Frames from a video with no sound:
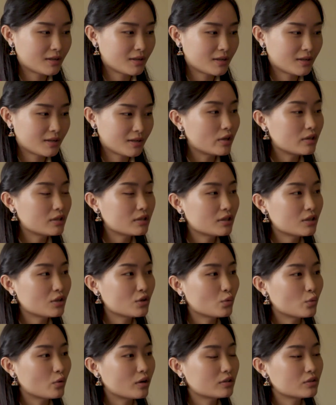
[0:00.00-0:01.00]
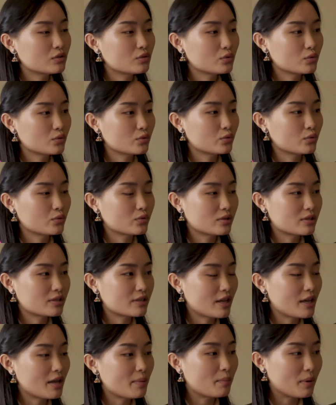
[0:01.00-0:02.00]
So anything you want to
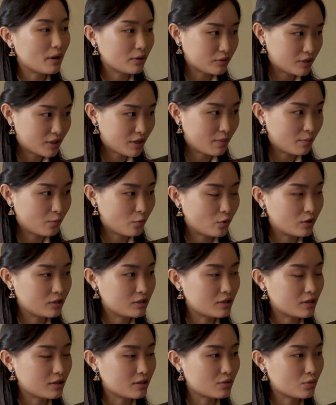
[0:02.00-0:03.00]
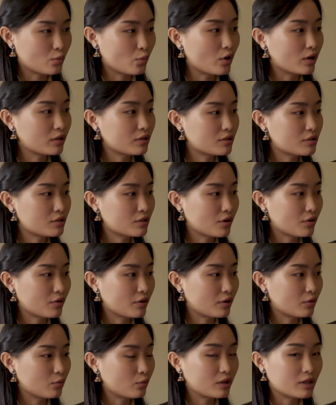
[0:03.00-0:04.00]
say about him which is worth
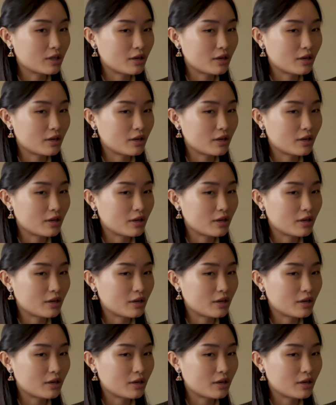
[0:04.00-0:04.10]
sharing with